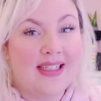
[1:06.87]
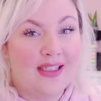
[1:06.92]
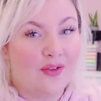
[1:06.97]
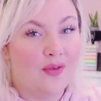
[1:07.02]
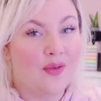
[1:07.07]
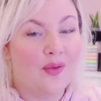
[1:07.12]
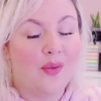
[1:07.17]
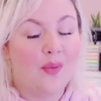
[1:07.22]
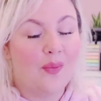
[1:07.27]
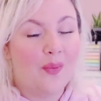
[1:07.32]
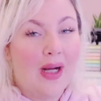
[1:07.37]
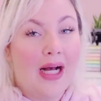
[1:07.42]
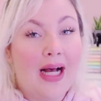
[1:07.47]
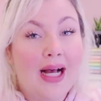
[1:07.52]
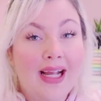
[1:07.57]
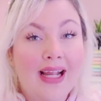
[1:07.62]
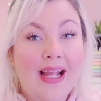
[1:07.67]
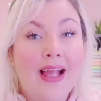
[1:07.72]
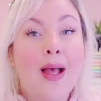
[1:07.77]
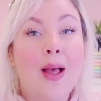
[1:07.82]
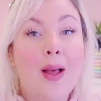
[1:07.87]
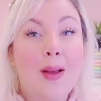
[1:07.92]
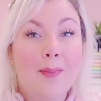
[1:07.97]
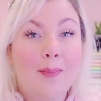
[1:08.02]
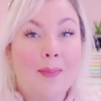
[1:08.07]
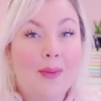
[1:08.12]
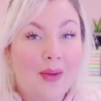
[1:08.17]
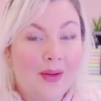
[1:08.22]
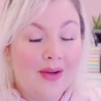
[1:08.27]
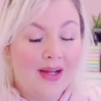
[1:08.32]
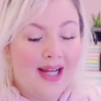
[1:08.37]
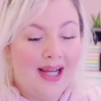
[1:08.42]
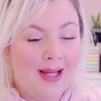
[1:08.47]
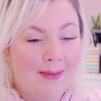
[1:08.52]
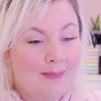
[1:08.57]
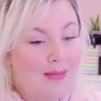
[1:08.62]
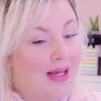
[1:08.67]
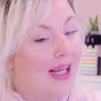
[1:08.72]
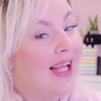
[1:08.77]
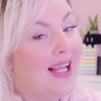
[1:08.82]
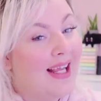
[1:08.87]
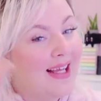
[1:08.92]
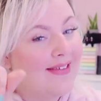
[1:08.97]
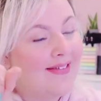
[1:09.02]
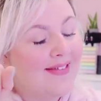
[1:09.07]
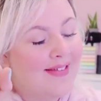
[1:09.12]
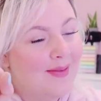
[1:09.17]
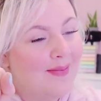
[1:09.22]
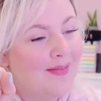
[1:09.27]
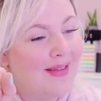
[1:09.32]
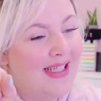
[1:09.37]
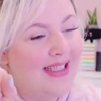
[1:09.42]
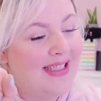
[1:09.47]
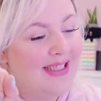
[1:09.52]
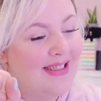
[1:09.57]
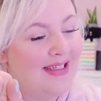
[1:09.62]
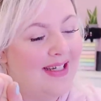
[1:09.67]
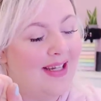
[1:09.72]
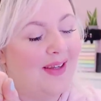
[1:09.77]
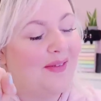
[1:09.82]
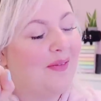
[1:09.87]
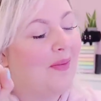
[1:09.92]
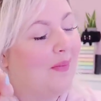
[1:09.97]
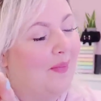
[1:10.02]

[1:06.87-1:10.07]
I don't know why, but it might have something to do